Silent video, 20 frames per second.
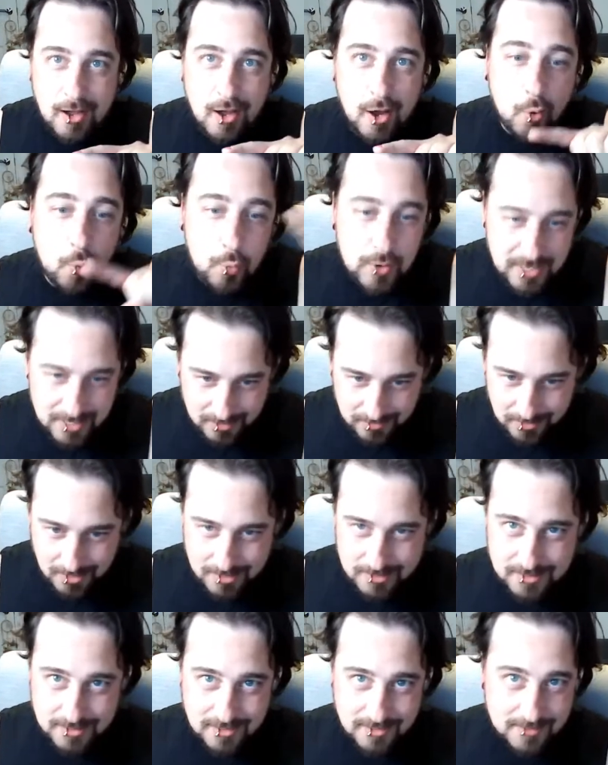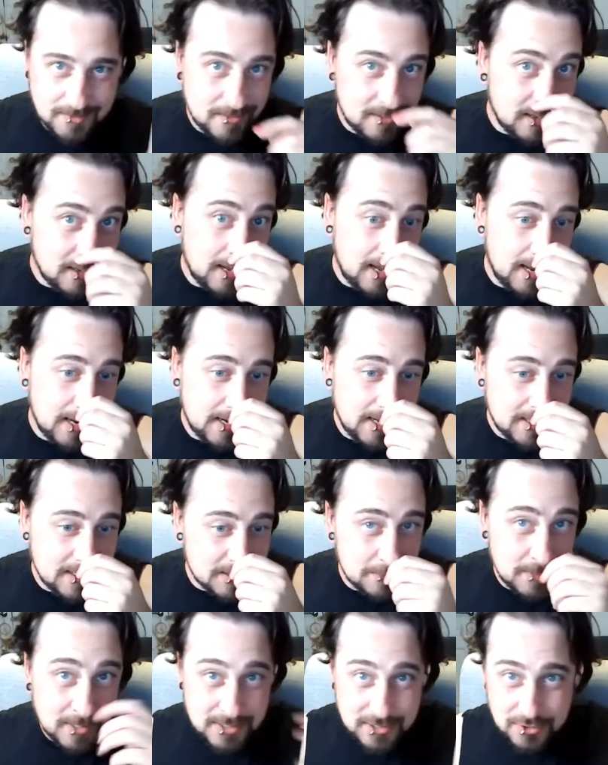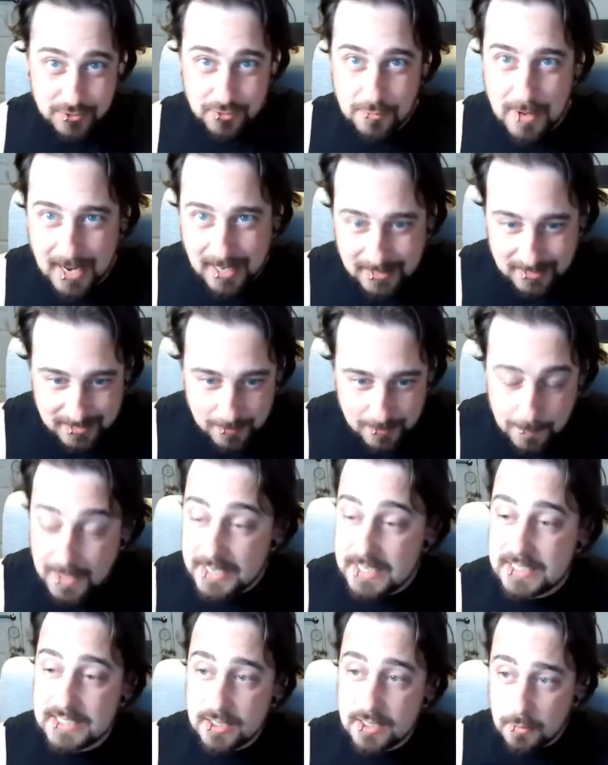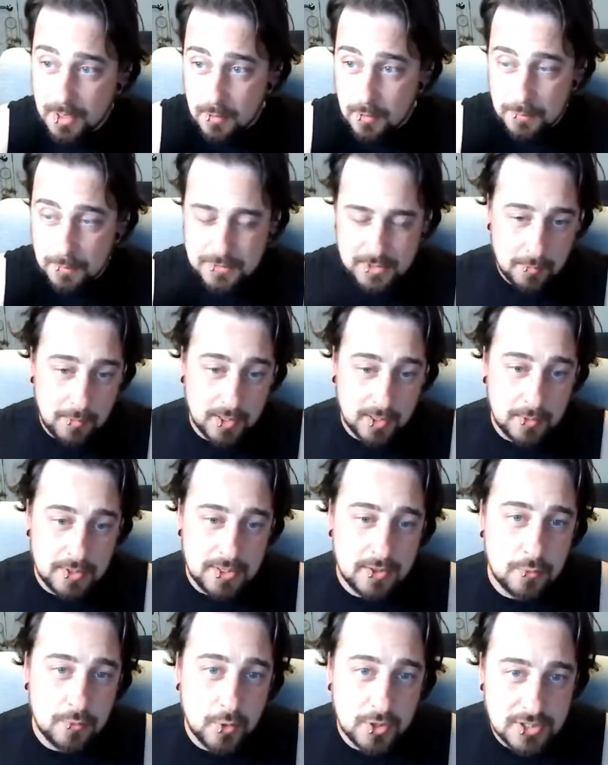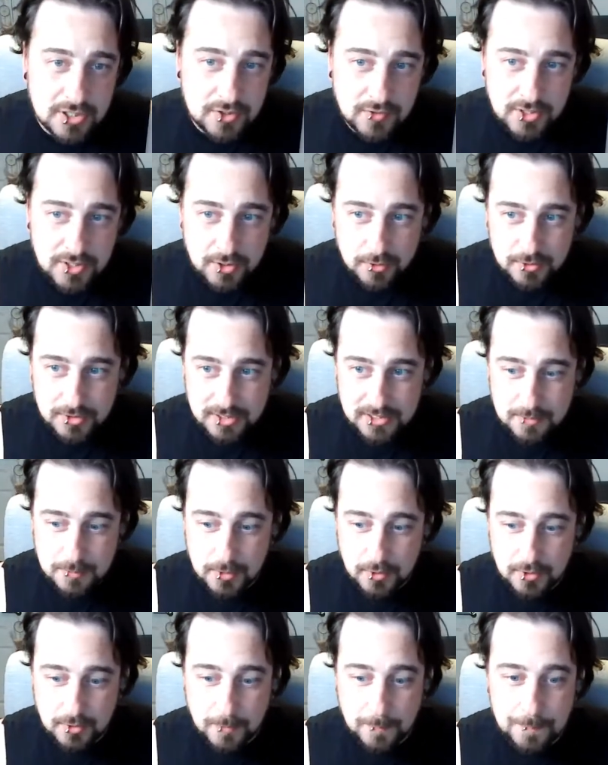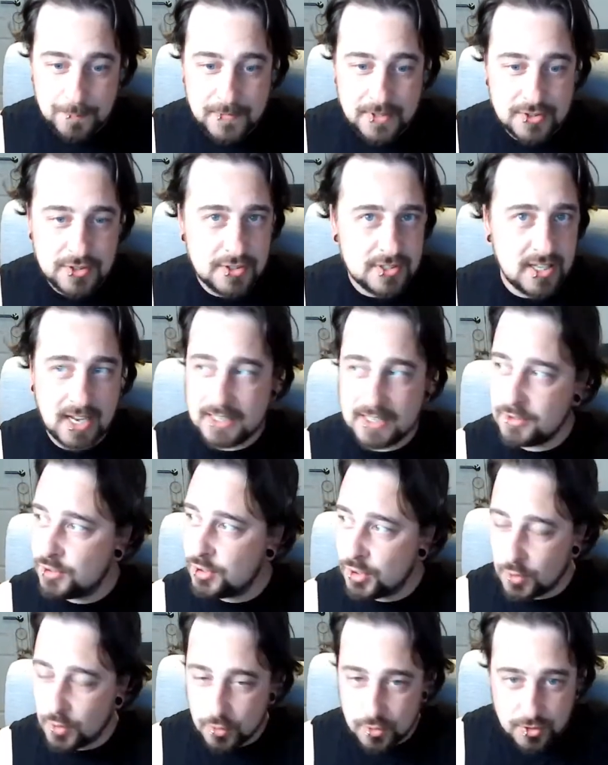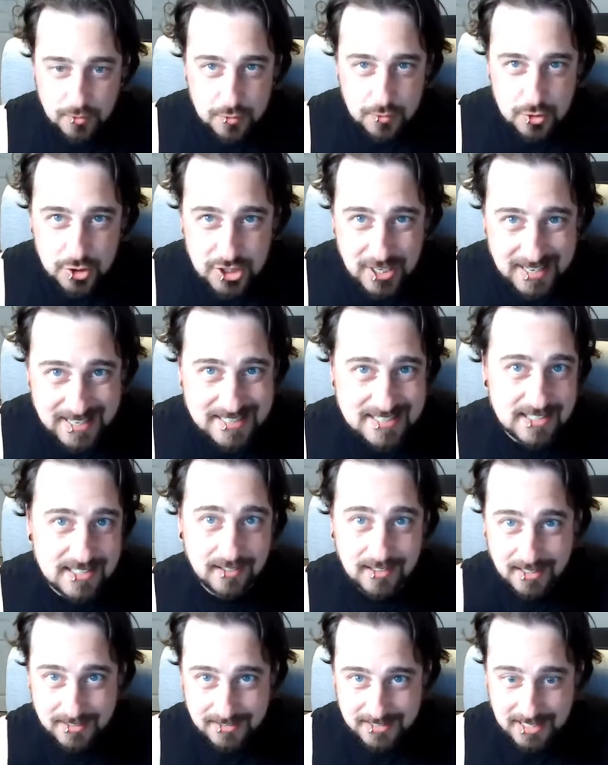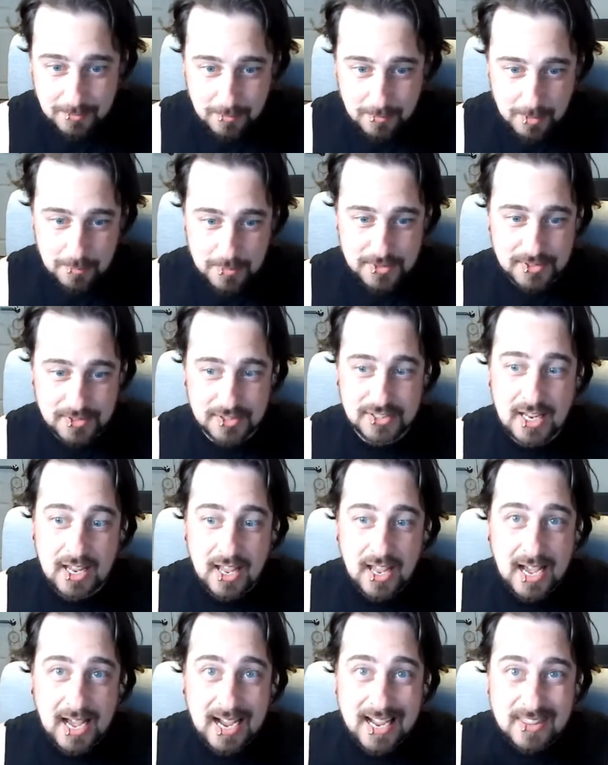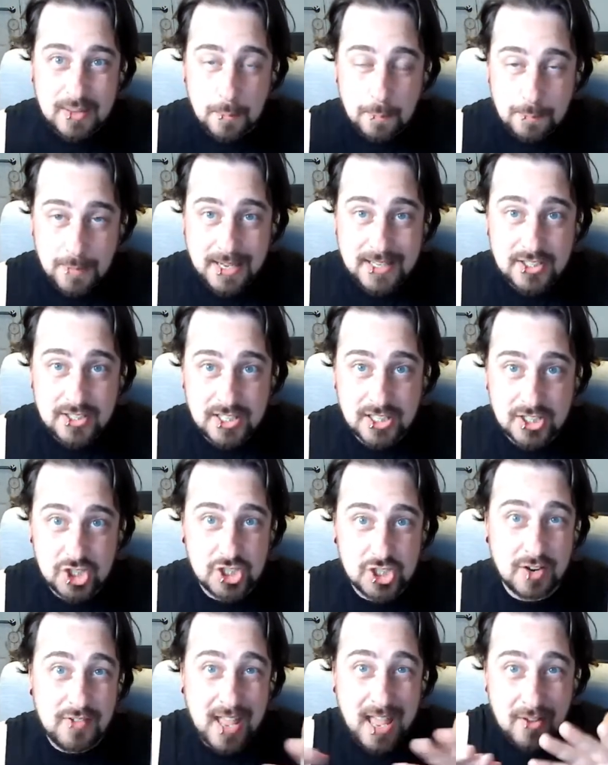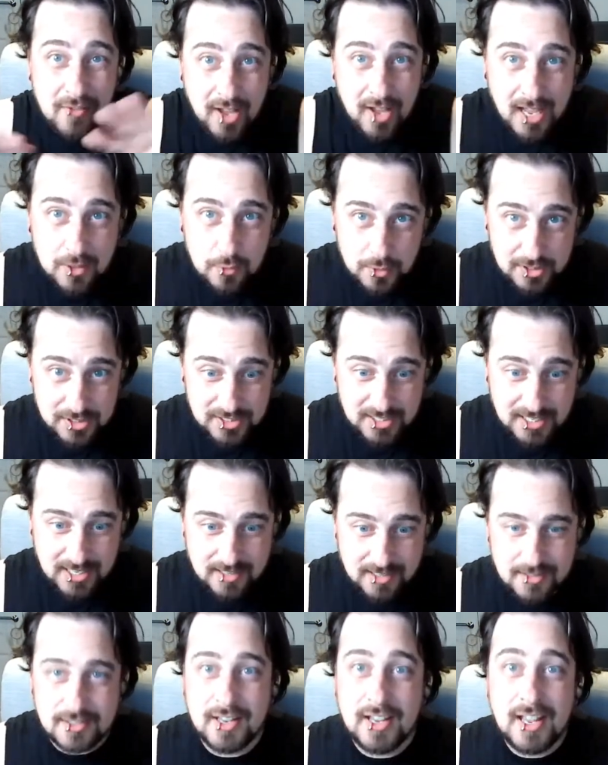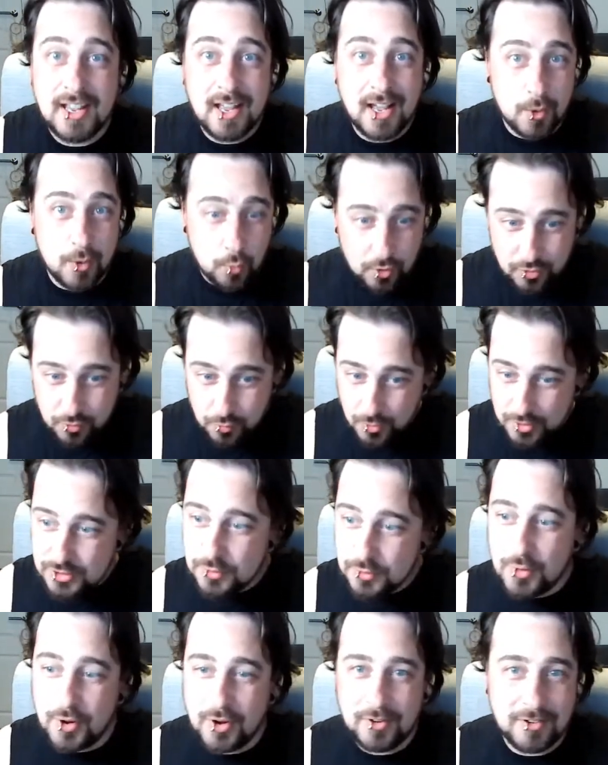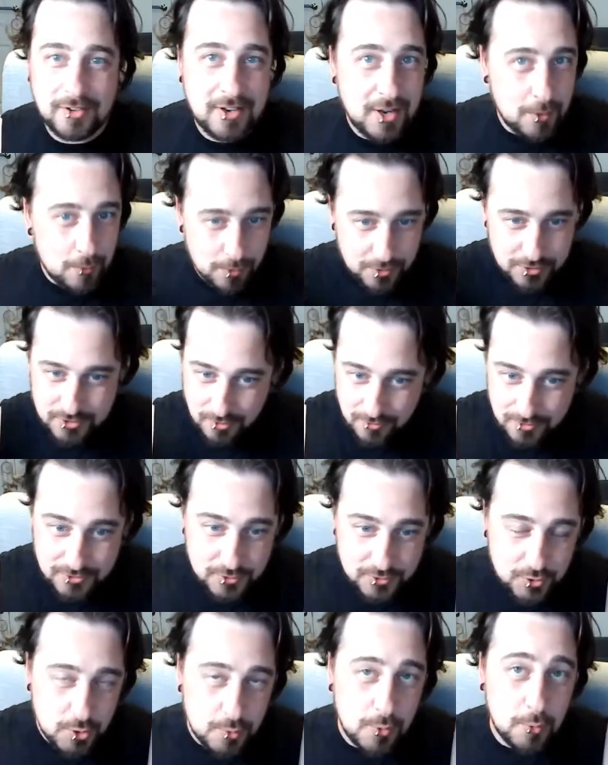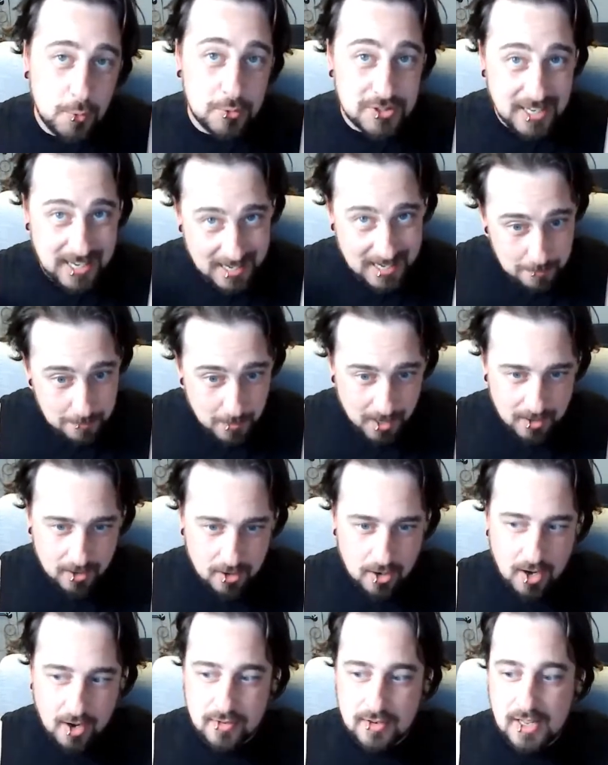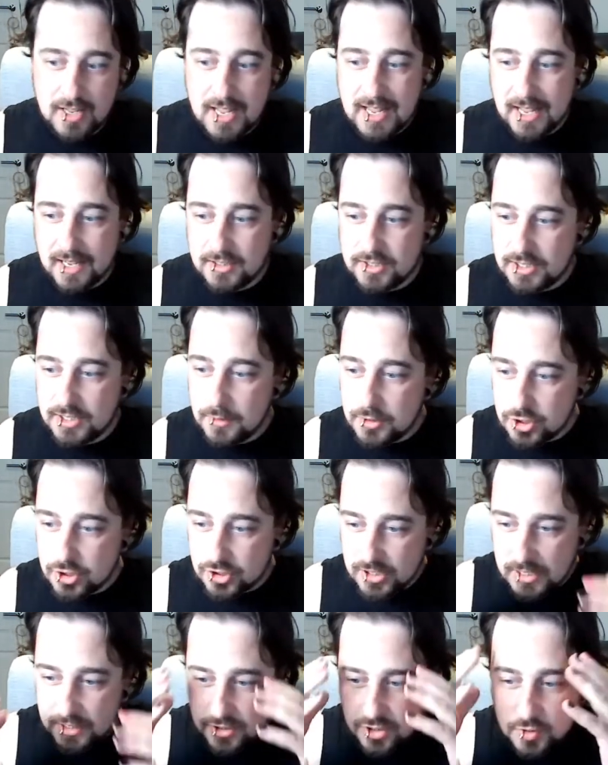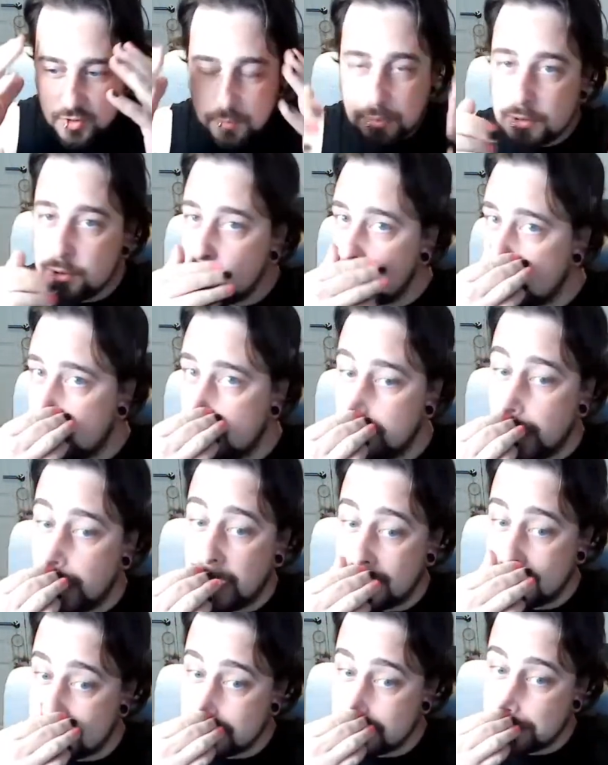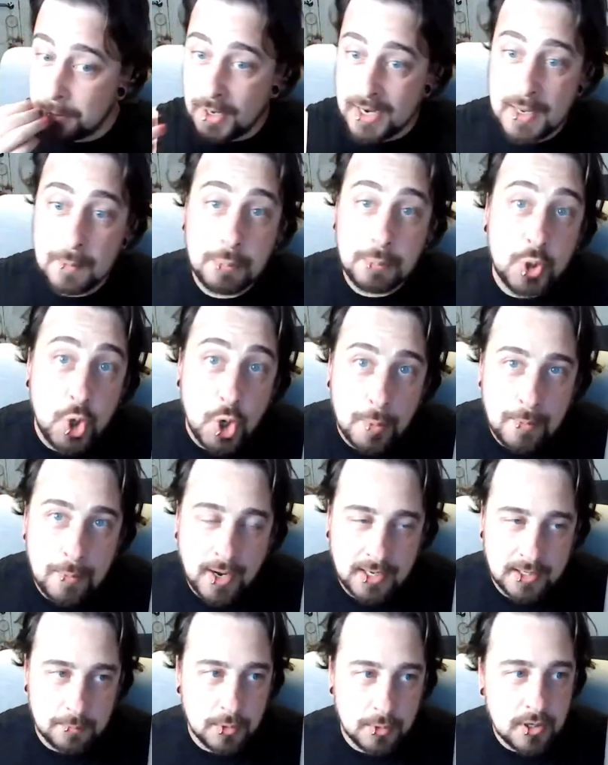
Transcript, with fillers: A week later, I get this message from Ali, and this is on my website, by the way. You can watch this video testimonial. She's like, dude, you've just changed the landscape of my business. I had the best session I've ever had with these kids, and it wasn't one to one, wasn't over Zoom, it was in Minecraft. And she just, it just blew her mind, right? It blew her mind